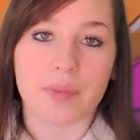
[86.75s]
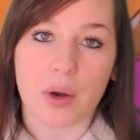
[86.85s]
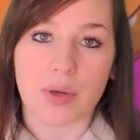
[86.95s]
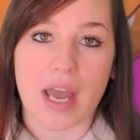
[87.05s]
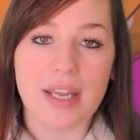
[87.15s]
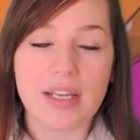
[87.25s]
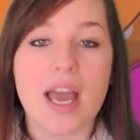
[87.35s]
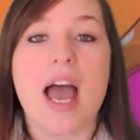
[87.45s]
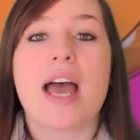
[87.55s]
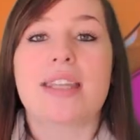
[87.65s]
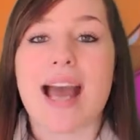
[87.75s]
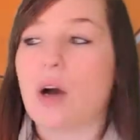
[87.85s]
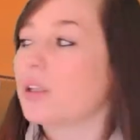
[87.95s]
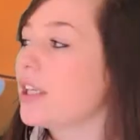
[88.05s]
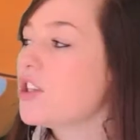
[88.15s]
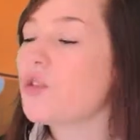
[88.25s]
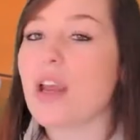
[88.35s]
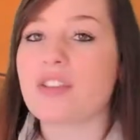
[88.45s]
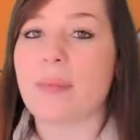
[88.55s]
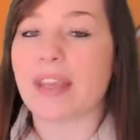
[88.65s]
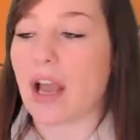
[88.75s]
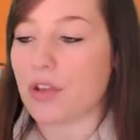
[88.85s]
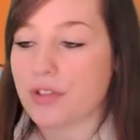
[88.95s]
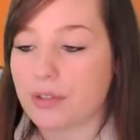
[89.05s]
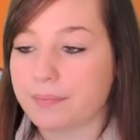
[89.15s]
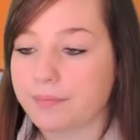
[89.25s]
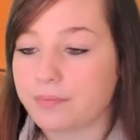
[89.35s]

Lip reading: Okay? Now, let's try something else.